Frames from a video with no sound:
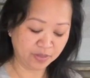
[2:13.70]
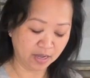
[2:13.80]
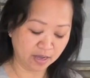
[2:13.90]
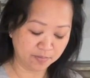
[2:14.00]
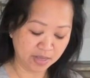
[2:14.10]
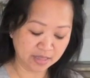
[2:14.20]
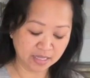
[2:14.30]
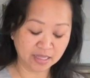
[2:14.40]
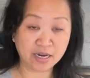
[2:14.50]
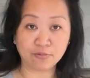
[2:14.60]
and
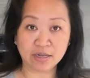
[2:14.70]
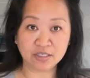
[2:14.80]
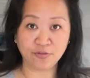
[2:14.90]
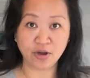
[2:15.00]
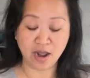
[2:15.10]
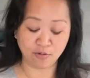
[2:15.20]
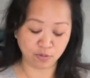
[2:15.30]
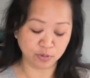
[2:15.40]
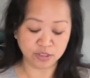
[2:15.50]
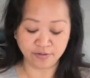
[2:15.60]
then let it rest for an hour,
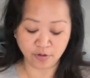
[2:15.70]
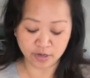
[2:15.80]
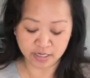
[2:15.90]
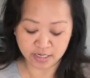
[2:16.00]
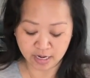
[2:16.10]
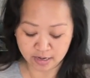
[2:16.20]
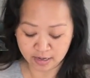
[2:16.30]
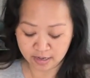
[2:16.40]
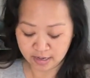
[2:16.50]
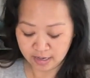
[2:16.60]
which I've already done.
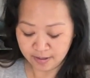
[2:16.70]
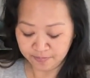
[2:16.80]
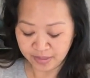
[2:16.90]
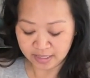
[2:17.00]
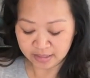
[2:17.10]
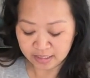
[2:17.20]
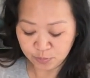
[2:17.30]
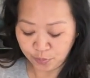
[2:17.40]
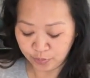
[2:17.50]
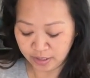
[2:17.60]
At this
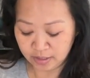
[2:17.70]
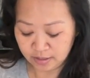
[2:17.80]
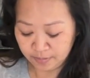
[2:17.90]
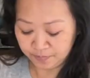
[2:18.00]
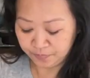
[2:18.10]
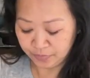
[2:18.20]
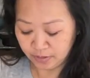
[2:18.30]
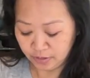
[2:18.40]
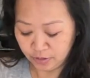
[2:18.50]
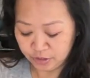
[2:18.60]
point,
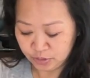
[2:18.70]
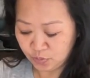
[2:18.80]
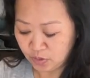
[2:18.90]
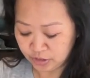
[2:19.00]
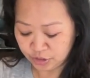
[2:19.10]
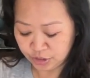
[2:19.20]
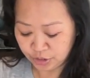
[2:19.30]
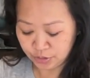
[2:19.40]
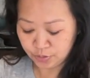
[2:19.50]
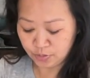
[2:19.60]
you just want
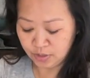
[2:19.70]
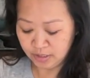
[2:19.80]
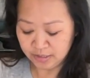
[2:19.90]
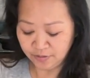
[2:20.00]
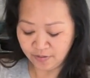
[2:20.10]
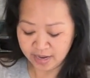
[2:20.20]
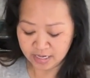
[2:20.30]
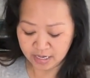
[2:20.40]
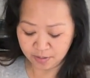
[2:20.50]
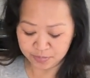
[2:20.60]
to divide
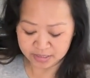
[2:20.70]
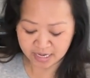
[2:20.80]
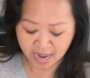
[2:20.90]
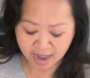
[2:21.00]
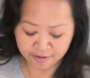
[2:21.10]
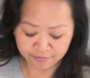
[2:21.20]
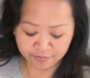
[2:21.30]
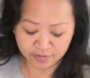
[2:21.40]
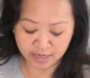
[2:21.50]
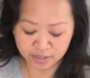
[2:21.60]
it up into half
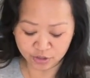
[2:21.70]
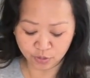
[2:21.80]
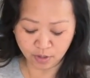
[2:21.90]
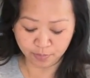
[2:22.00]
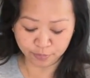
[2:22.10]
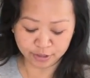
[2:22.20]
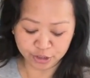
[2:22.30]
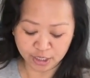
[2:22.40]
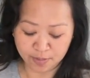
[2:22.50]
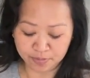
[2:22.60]
and do a pre-shape.